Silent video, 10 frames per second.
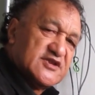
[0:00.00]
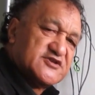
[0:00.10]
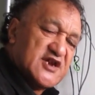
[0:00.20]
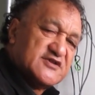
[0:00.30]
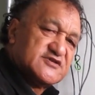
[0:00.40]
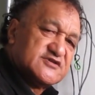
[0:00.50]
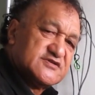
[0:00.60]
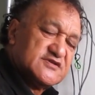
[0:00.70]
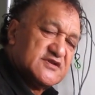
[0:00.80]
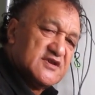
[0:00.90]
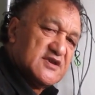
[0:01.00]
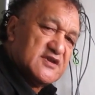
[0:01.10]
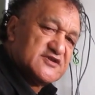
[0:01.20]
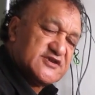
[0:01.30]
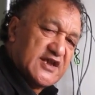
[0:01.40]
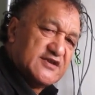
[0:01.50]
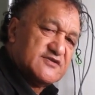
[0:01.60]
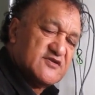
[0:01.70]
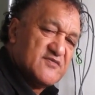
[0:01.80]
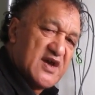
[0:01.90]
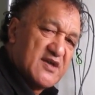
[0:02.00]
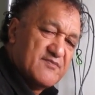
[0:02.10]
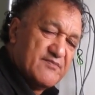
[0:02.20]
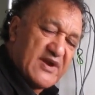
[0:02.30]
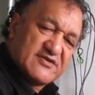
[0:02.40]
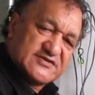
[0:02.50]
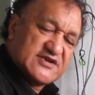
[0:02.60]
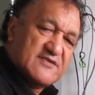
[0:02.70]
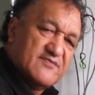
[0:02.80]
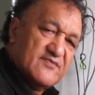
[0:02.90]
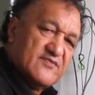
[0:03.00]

The judge said to my barrister,